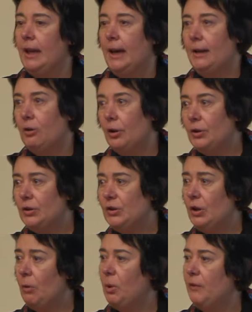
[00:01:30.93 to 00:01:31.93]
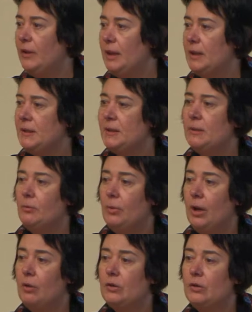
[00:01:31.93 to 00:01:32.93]
And on the top of this,
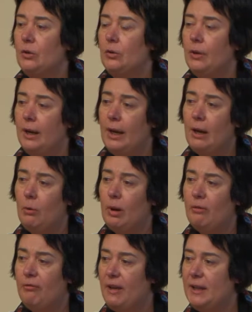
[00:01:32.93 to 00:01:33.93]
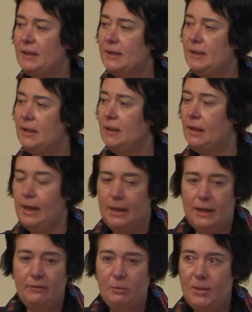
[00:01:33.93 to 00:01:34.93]
we also now are facing,
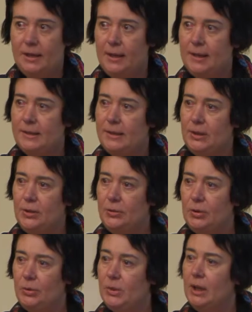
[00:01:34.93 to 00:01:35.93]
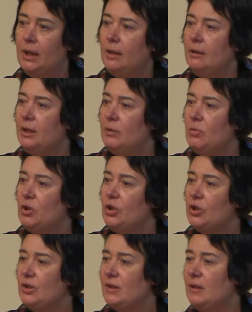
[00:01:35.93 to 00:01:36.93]
like everybody else in Europe, the
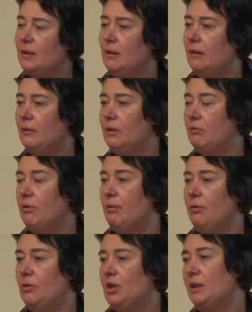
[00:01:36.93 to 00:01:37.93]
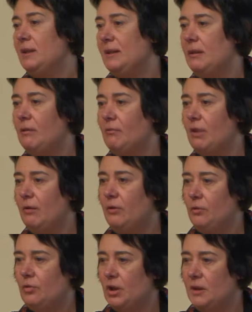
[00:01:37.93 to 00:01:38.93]
emergency of the Syrian
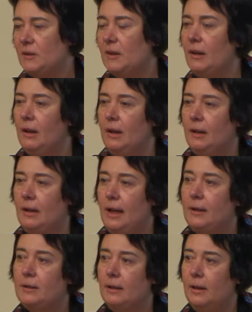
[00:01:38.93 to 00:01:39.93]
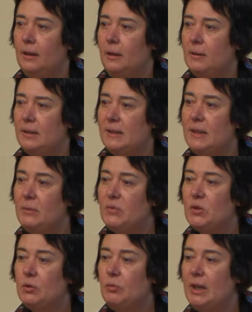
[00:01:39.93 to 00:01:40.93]
refugees that seems
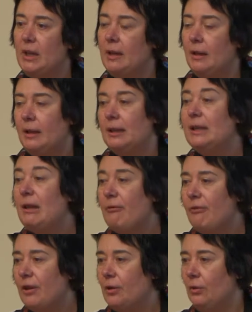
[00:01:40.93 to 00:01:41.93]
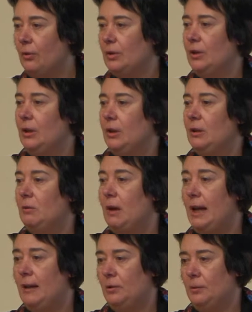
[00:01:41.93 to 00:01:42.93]
to be difficult to
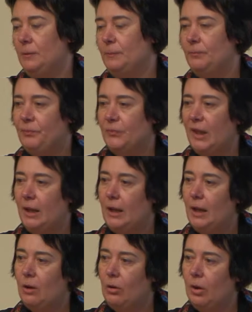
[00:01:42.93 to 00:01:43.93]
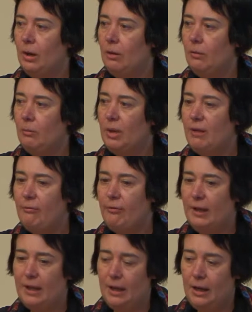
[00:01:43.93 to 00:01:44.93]
handle. Now,
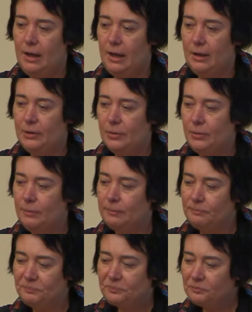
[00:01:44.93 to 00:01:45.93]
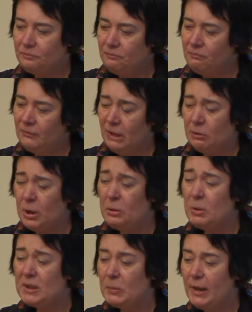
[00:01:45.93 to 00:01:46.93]
briefly, I'd like to try to
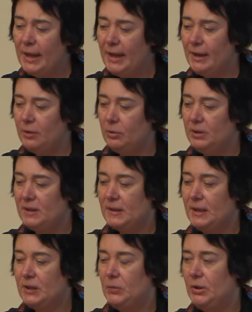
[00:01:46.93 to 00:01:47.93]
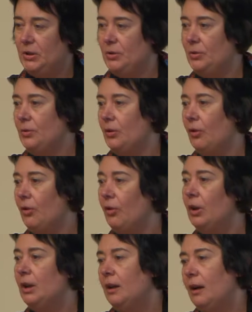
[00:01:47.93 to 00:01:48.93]
explain or discuss with you or
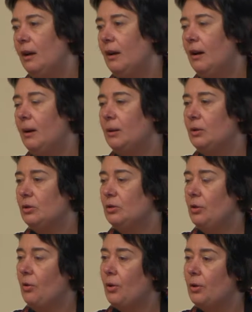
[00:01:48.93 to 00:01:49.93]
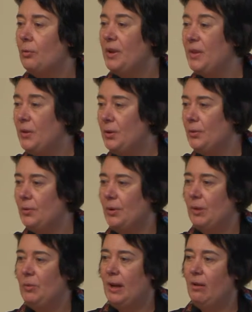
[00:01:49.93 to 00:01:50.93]
talk with you
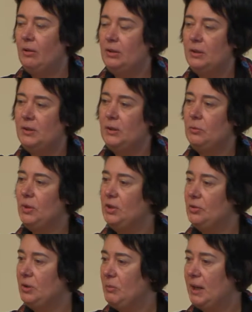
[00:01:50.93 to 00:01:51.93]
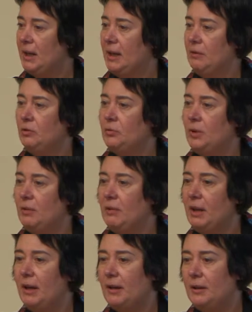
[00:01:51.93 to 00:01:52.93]
about the situation in my country
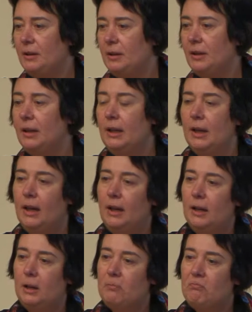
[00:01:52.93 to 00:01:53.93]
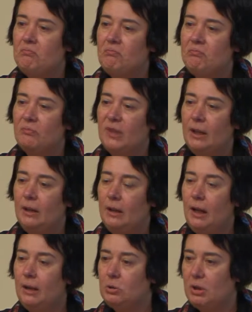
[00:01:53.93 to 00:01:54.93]
regarding
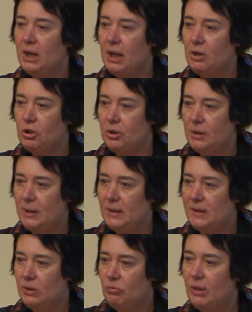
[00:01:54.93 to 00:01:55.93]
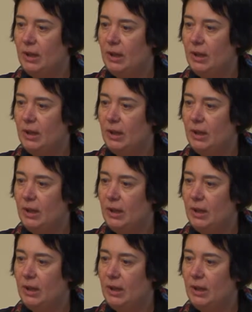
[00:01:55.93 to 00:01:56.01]
ultra-nationalism.